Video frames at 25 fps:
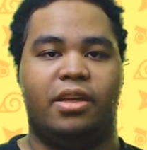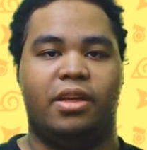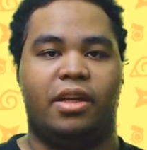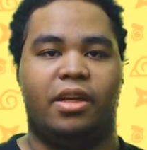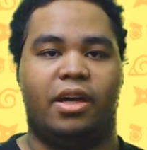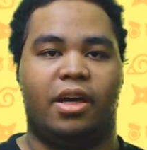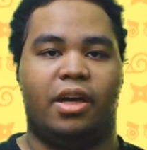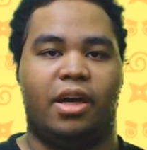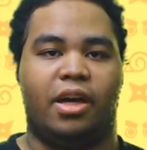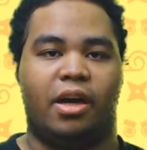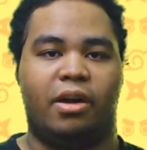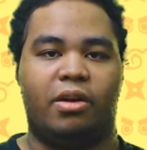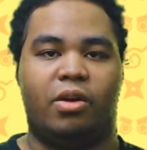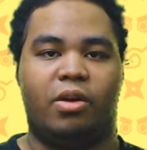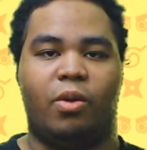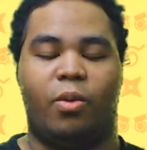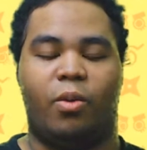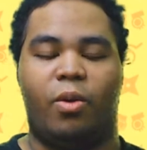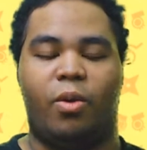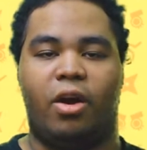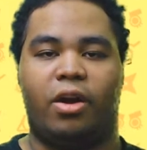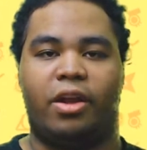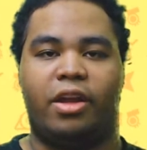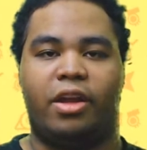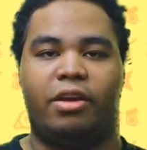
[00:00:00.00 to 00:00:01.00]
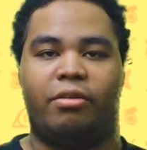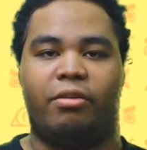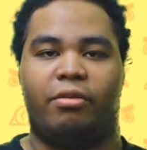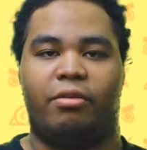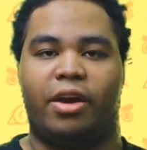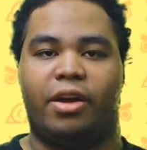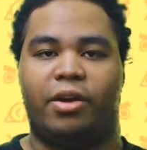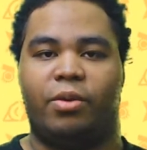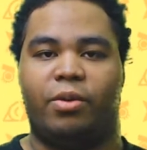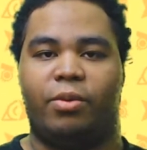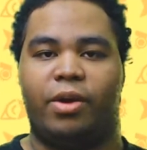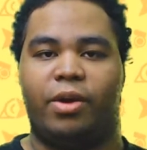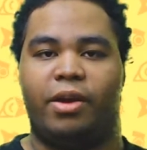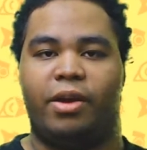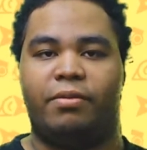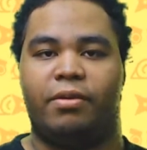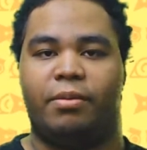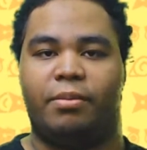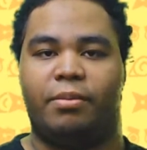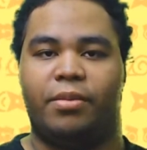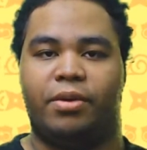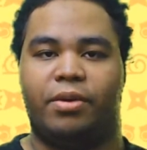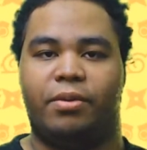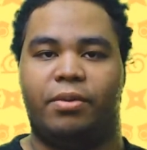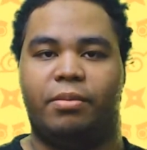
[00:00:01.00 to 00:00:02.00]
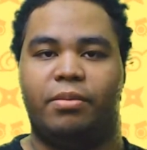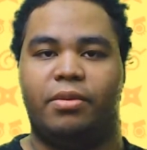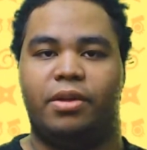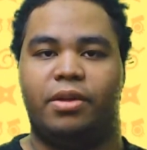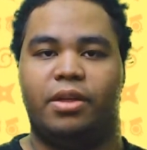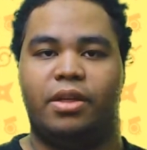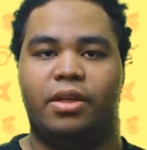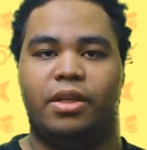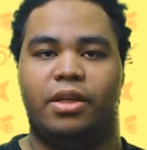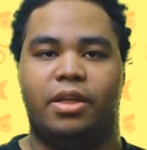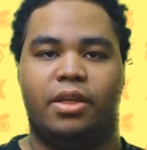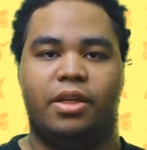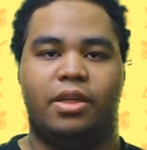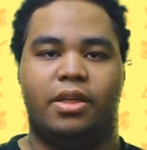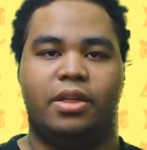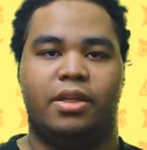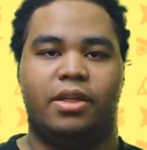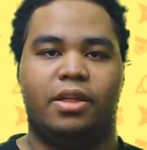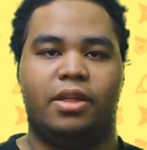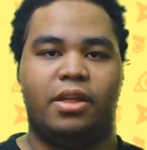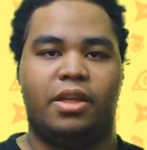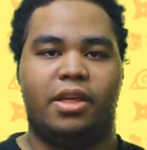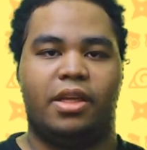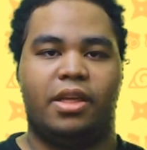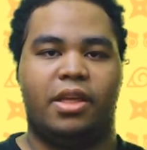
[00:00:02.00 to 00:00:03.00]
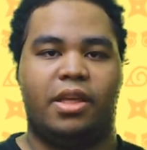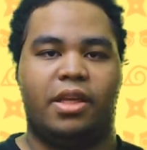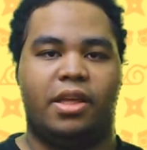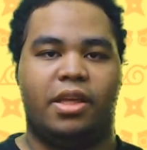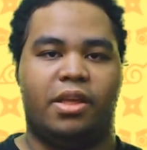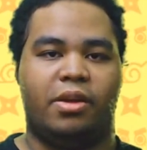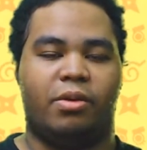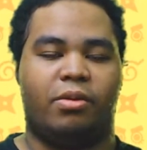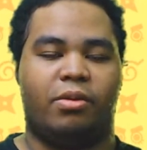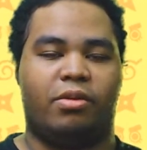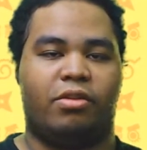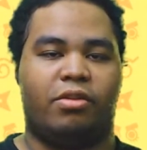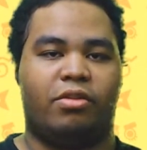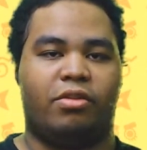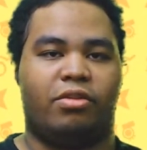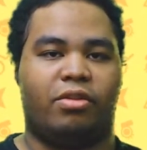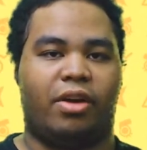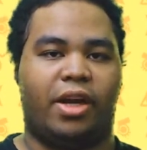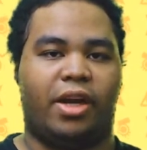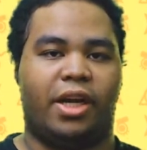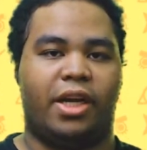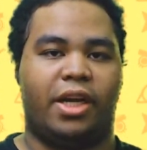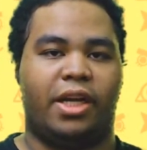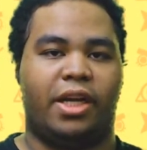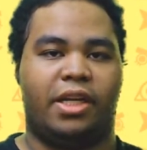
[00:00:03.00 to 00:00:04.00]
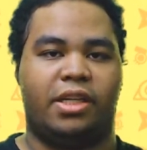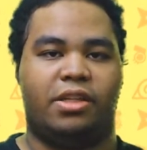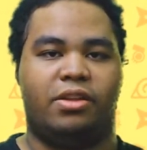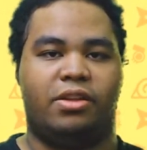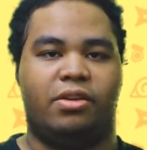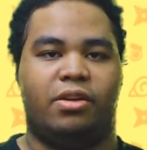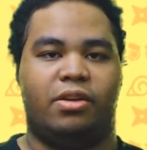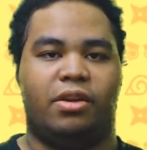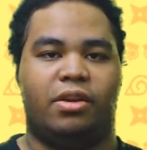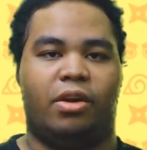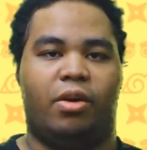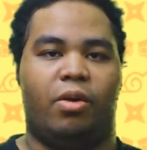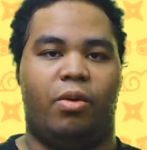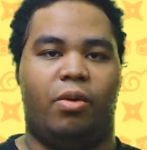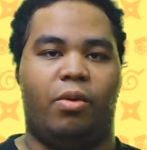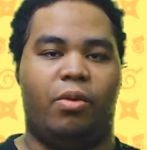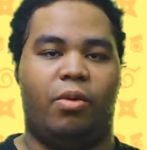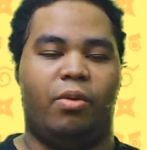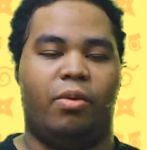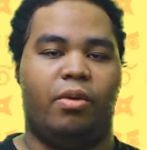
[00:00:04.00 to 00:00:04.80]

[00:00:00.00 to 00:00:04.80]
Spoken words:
Kawaki ran away from him. He was trying to, you know,